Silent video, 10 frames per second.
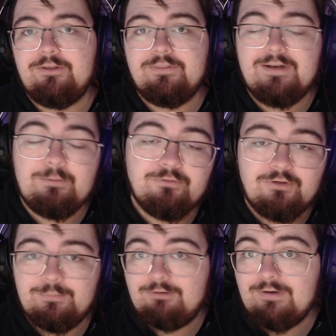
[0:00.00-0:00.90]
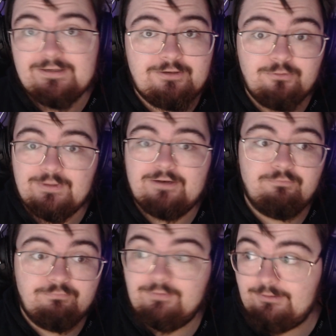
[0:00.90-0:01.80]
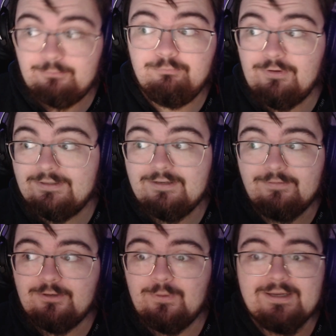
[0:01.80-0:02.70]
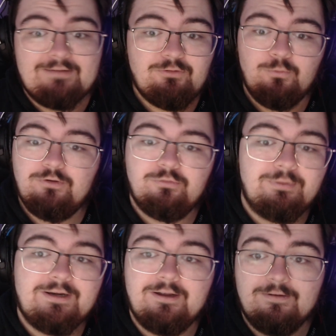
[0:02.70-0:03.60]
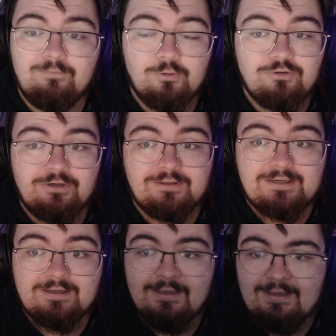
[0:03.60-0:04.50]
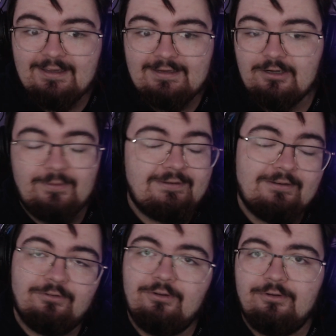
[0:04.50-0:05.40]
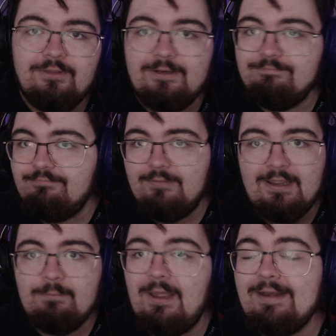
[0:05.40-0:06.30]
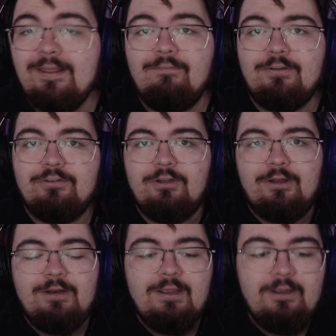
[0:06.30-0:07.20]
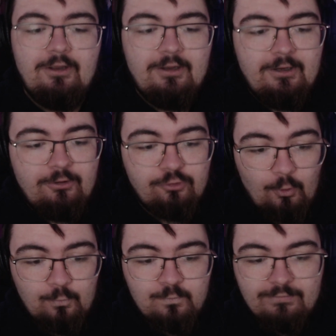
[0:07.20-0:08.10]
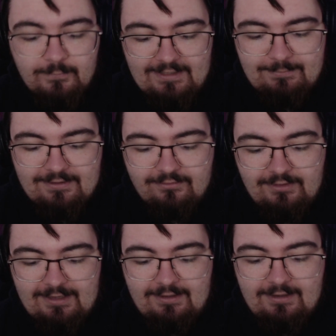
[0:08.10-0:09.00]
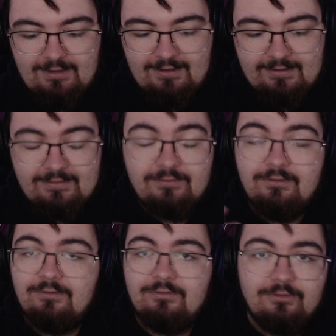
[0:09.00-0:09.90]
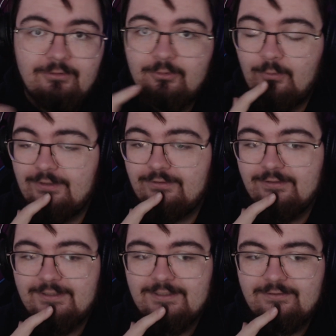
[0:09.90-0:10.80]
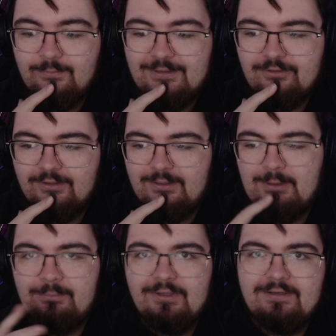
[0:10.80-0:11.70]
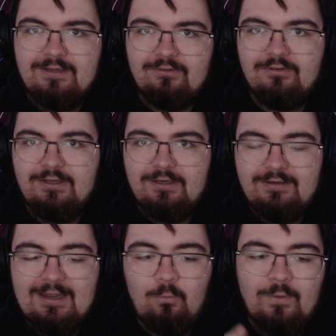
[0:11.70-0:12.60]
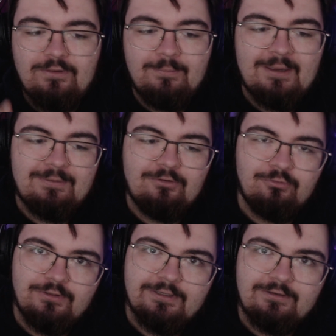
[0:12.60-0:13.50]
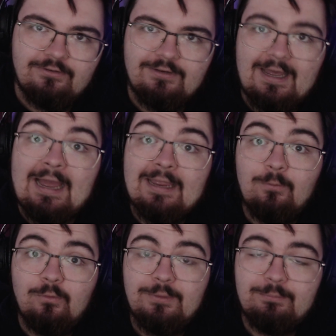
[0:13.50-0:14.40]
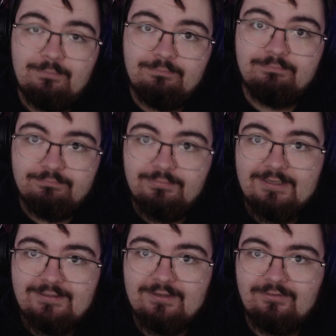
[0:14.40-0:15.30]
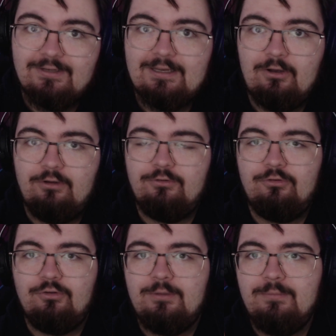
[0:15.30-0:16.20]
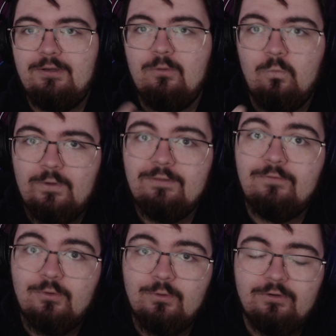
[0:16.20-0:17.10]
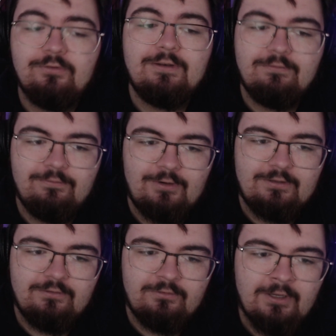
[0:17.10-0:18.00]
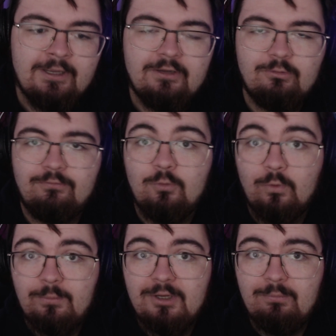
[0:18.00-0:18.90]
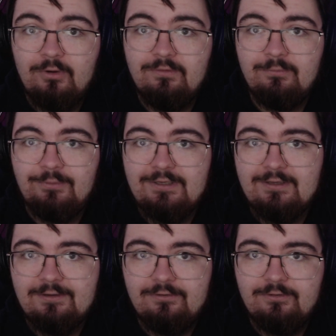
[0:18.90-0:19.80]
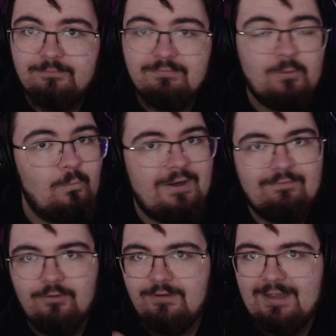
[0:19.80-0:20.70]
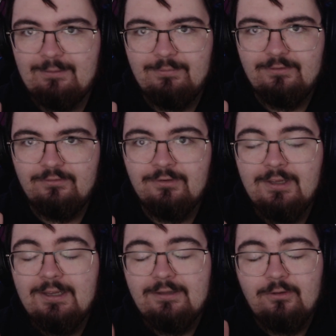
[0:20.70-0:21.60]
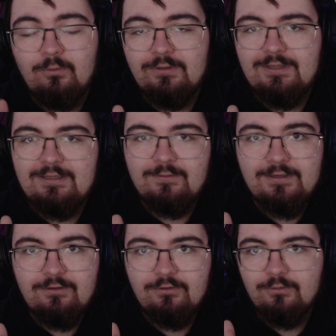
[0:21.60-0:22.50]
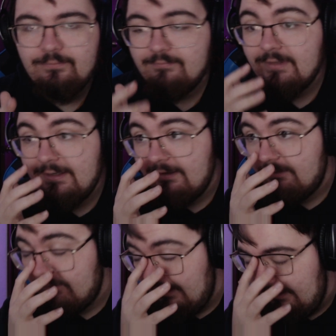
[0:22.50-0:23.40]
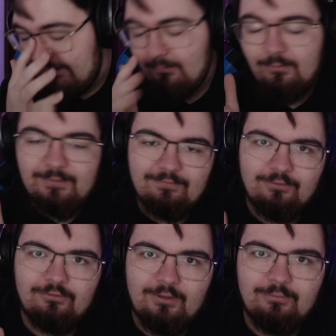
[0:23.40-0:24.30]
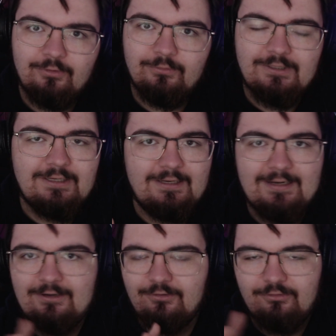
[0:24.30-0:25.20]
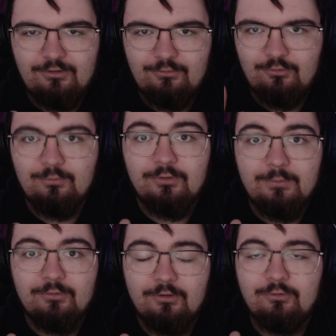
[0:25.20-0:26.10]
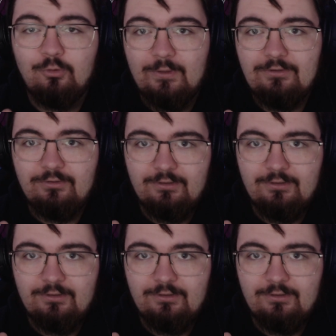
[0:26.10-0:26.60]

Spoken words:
that I was going to be ready to do that, you know, relatively quick afterwards, but unfortunately, you know, it takes longer than any of us thought. So, with that being said, this is going to lead to me talking about playtesting. Now, when the map is released, I will be playtesting it on stream with viewers and friends. So if you want to be a part of the playtest, whenever it happens, the only thing that you need to do is, and it will be for subs only, not just on YouTube, subs on Twitch.